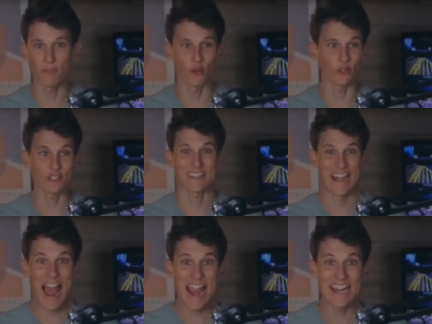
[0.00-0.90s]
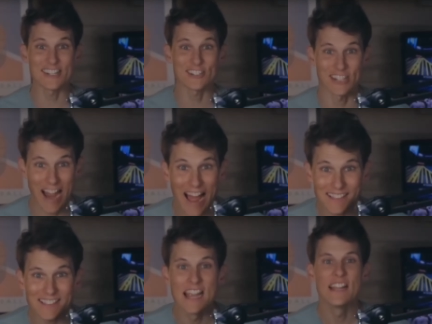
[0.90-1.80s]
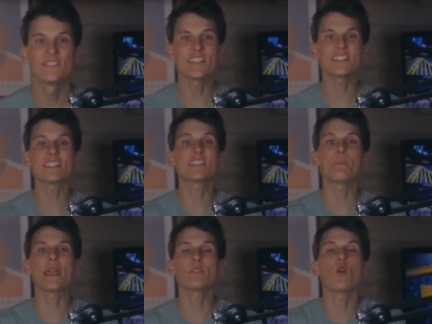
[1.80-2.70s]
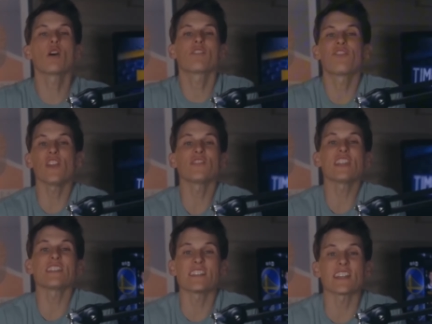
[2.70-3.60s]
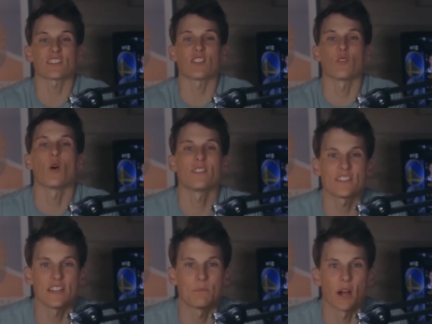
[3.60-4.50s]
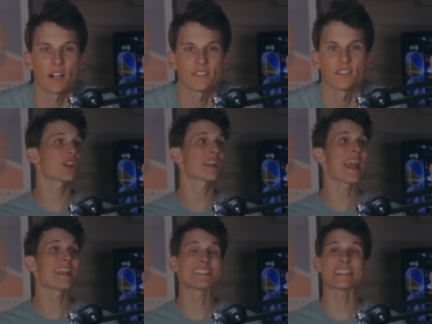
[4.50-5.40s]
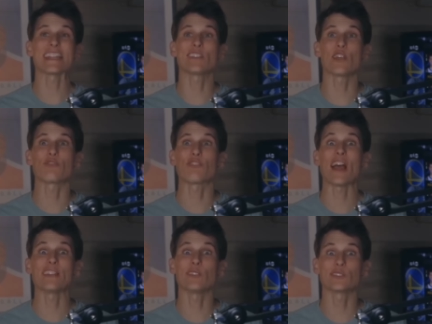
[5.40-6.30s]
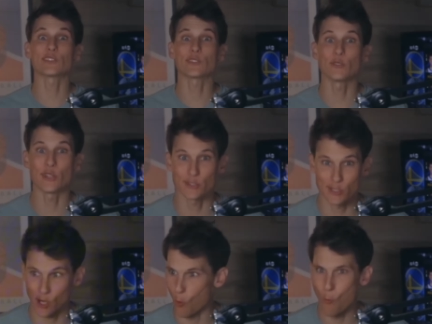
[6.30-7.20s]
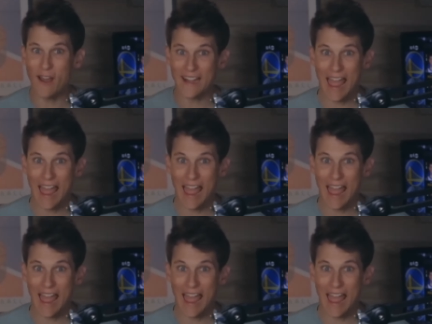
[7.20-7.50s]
before took 9 shots. This is the man who hung 56 on the 1 seed Bucks. Struck an 8 seed to the finals 2 years ago. What